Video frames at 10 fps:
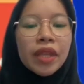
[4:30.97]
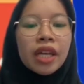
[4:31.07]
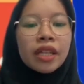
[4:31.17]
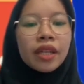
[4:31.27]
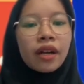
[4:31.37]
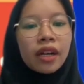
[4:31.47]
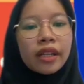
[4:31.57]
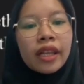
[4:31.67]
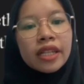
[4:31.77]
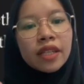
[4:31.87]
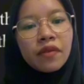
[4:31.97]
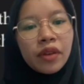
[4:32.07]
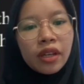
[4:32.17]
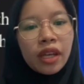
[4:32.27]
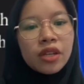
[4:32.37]
There are
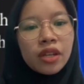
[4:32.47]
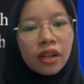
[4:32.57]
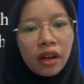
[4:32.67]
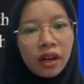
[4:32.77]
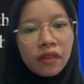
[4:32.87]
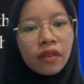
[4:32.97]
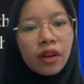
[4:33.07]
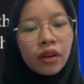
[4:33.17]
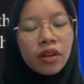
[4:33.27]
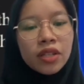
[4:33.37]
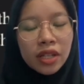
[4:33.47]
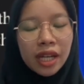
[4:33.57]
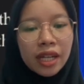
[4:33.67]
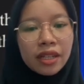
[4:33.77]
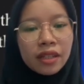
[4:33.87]
classification of a
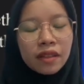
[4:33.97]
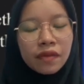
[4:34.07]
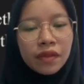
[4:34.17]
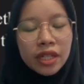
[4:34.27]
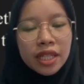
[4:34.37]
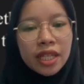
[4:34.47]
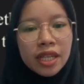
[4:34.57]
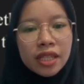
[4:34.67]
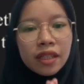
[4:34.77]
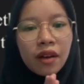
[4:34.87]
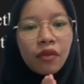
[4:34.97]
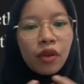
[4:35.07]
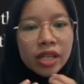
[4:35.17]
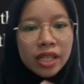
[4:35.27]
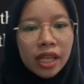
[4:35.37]
consonant. The first is a
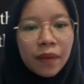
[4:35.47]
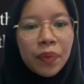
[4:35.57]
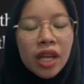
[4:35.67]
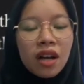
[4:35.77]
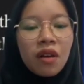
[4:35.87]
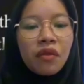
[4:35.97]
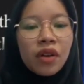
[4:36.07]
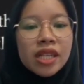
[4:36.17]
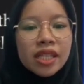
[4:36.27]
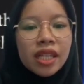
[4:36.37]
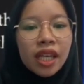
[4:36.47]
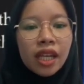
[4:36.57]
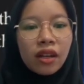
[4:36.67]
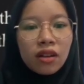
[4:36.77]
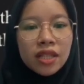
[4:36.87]
voicing. Voicing in
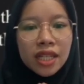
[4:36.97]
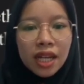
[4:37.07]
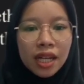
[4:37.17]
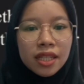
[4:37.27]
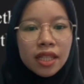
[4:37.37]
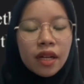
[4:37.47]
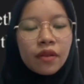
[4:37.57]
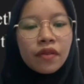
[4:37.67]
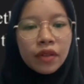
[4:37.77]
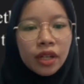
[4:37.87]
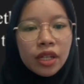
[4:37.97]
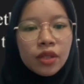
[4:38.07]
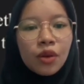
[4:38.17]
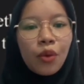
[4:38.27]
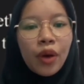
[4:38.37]
consonants refer to
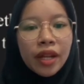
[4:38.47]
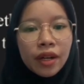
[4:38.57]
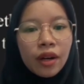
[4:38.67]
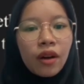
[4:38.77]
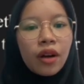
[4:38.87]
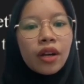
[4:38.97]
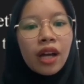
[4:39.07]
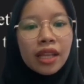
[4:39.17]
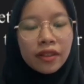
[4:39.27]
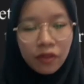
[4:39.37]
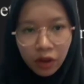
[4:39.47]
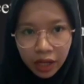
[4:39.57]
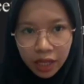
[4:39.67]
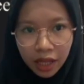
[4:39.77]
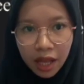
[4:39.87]
whether or not the
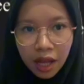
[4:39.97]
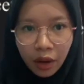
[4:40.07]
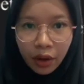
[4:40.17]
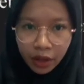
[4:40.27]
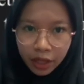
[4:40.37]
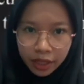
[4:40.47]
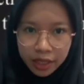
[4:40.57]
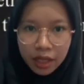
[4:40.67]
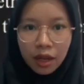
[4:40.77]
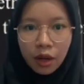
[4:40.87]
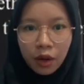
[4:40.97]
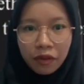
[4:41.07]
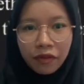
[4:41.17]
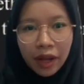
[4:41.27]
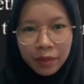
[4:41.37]
vocal cord
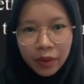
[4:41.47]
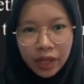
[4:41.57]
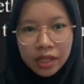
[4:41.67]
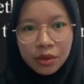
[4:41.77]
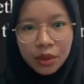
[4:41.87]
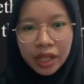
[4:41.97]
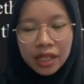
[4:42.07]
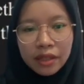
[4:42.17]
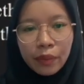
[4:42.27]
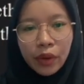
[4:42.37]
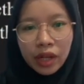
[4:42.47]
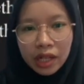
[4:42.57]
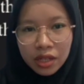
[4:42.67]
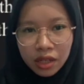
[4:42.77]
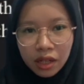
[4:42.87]
vibrate during the
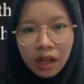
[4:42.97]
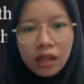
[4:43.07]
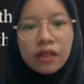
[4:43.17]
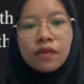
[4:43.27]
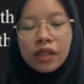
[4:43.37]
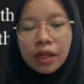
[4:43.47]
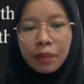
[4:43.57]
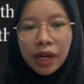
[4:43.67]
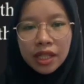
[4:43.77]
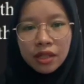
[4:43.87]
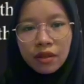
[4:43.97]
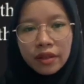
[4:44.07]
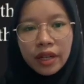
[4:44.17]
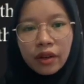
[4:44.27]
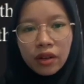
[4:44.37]
production of a particular
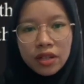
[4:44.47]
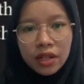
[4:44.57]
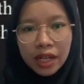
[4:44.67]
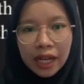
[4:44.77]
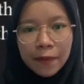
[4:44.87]
consonant